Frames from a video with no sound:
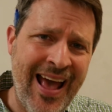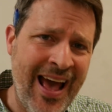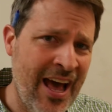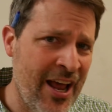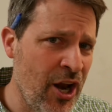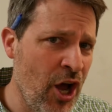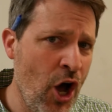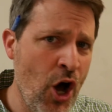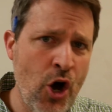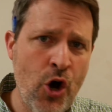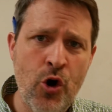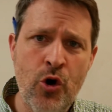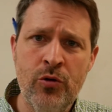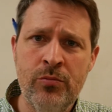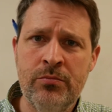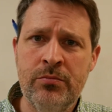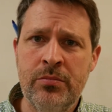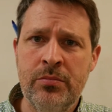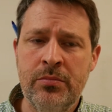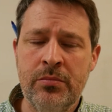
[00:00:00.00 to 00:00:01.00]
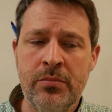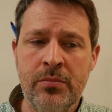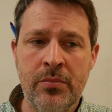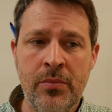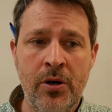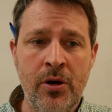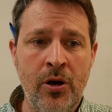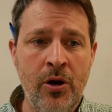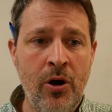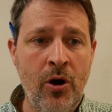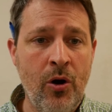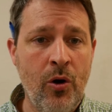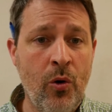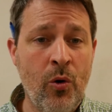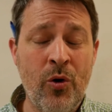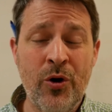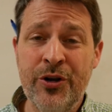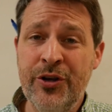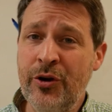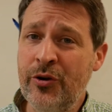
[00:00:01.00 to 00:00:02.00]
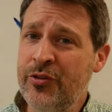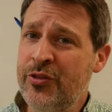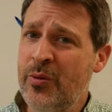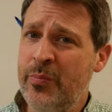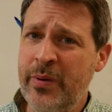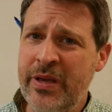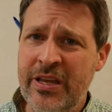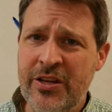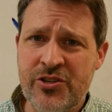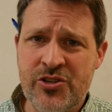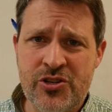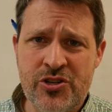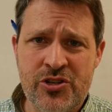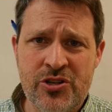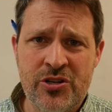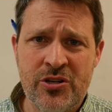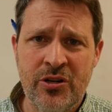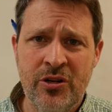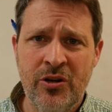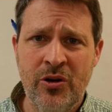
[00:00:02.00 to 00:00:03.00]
at home, or you're at the beach,